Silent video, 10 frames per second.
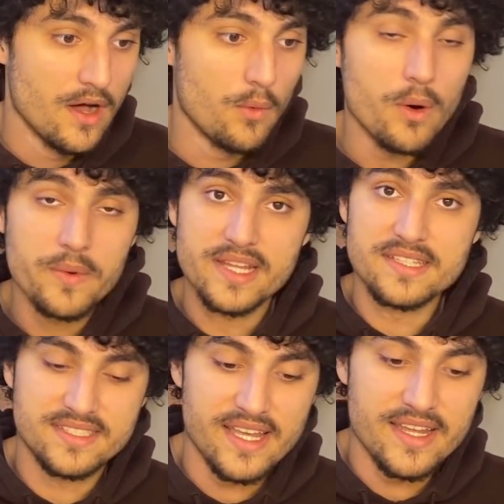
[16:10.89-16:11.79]
what we can
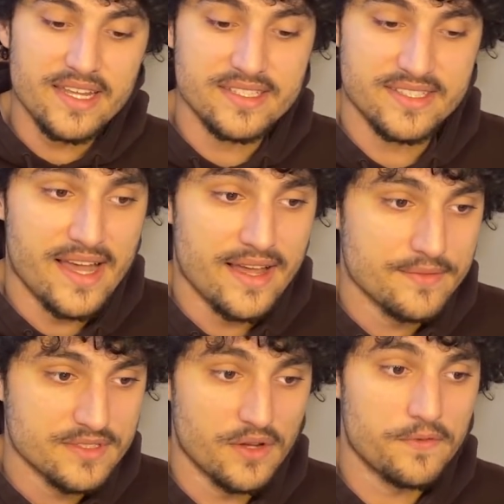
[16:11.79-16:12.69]
say is that,
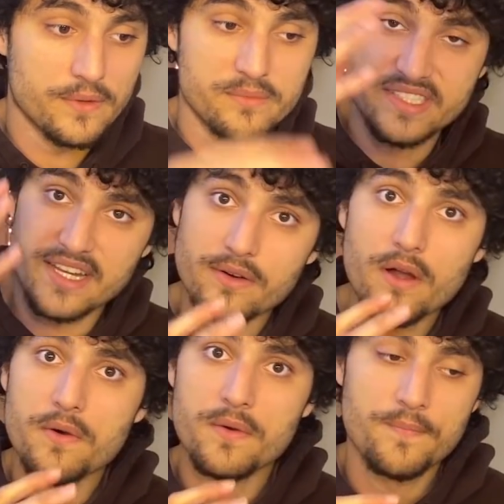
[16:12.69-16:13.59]
so from
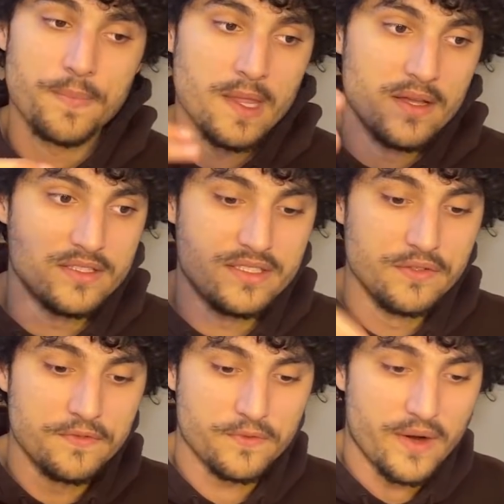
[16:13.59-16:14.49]
0
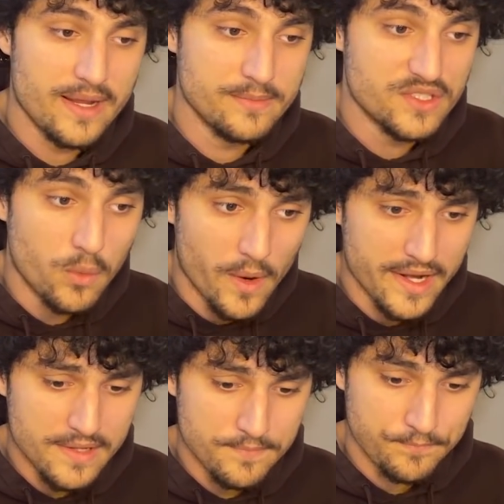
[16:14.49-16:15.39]
to frame 20,